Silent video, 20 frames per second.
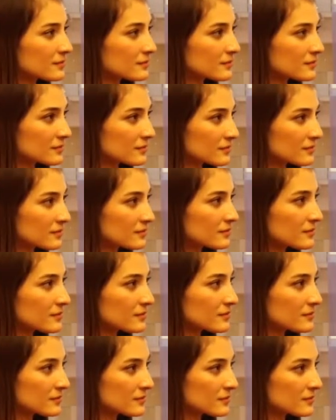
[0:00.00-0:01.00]

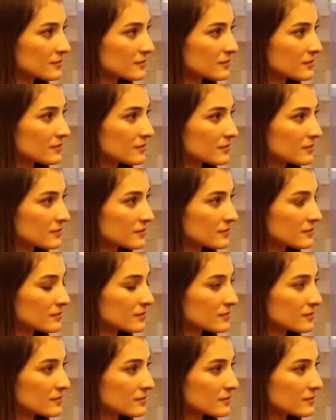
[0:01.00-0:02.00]

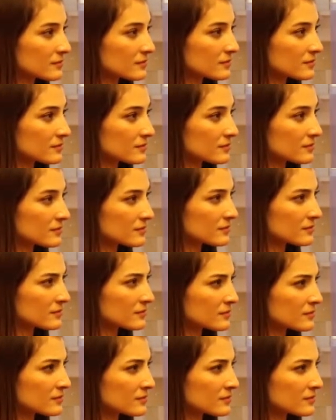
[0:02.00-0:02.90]
No words are spoken by the person on screen.